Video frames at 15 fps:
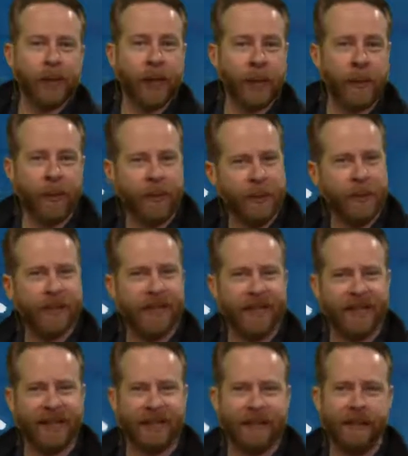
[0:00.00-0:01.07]
How are you
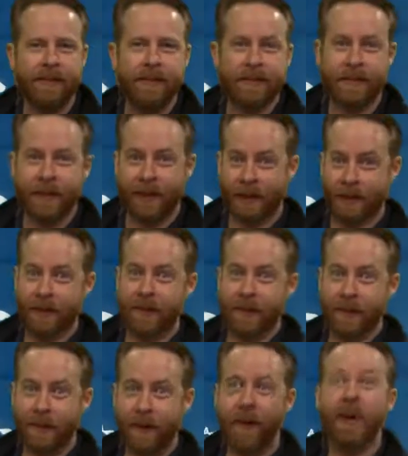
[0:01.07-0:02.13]
today?
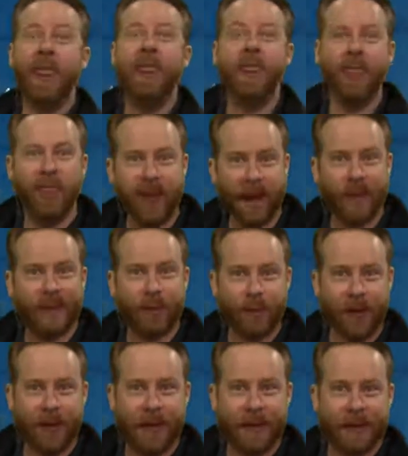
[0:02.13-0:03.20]
That's
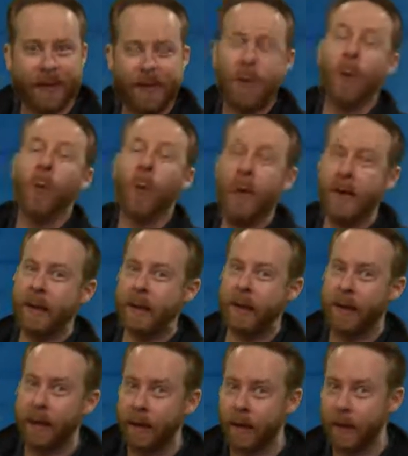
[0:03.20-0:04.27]
great.
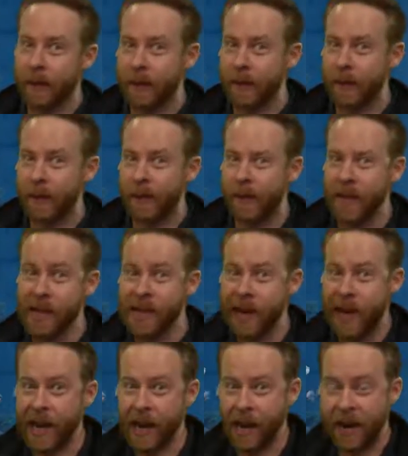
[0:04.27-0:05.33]
We're going to be doing
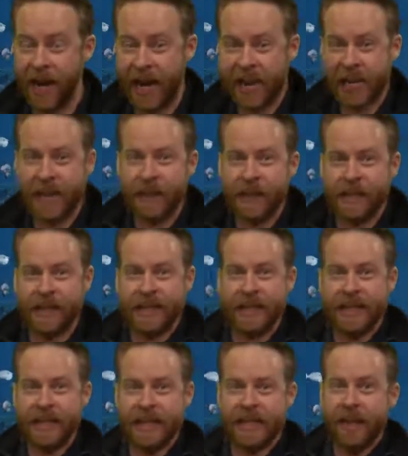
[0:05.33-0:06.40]
our
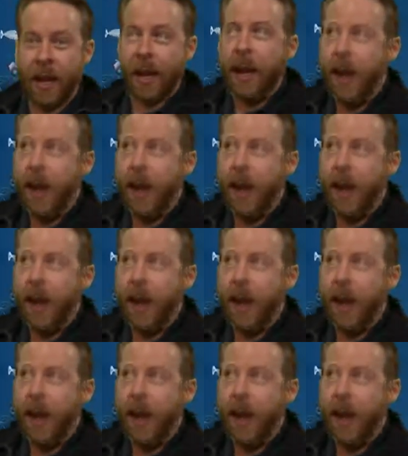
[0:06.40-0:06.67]
ABCs